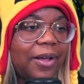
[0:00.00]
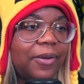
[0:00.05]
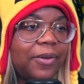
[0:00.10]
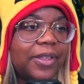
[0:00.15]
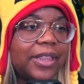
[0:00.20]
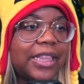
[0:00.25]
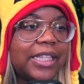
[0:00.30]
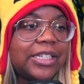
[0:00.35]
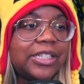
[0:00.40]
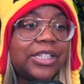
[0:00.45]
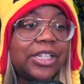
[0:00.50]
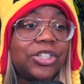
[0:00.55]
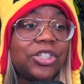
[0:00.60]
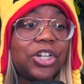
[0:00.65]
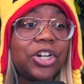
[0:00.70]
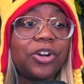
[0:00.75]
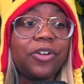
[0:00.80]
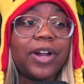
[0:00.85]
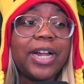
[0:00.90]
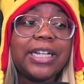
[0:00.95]
That's
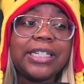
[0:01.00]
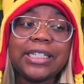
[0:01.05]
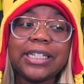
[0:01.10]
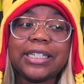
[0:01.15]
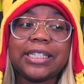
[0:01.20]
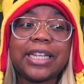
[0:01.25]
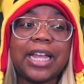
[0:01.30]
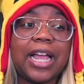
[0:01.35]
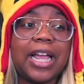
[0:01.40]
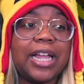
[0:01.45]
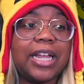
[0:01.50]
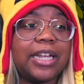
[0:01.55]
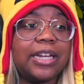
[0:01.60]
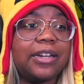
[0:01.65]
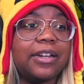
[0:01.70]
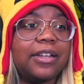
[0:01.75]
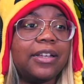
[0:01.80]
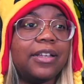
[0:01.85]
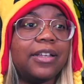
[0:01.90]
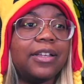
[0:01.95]
such a great design.
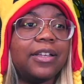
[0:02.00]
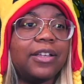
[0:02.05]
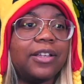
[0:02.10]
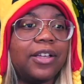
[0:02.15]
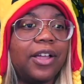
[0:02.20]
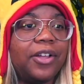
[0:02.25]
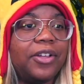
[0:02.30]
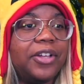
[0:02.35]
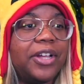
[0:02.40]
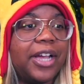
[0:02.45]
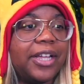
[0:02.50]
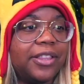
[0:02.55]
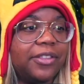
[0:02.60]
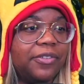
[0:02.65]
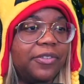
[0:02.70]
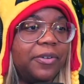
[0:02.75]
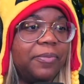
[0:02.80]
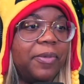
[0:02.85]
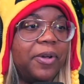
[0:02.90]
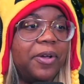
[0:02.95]
Oh, you got
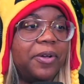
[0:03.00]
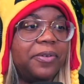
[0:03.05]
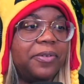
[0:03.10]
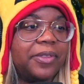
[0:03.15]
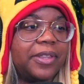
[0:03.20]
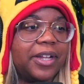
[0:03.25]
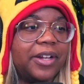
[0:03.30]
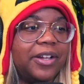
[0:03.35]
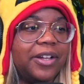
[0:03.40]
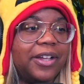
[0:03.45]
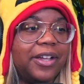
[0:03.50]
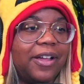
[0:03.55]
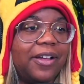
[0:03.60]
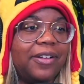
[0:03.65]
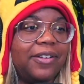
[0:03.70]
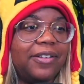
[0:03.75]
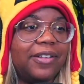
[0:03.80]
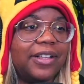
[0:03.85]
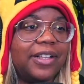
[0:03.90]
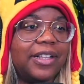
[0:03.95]
the remote. There you
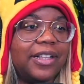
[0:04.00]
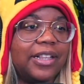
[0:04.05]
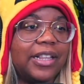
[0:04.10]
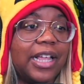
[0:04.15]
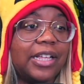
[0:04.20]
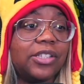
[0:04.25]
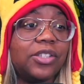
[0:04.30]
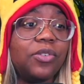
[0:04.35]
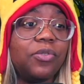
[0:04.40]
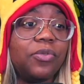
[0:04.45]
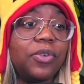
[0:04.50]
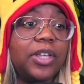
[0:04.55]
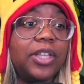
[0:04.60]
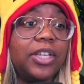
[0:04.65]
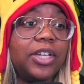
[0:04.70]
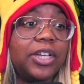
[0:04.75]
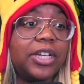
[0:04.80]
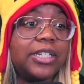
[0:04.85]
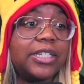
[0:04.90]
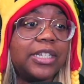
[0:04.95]
go. That's a
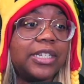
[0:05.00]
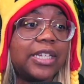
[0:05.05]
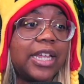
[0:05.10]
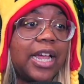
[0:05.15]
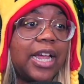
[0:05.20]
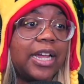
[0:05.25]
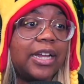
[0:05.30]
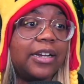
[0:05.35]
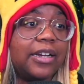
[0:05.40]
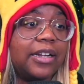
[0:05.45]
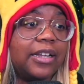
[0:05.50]
really good design.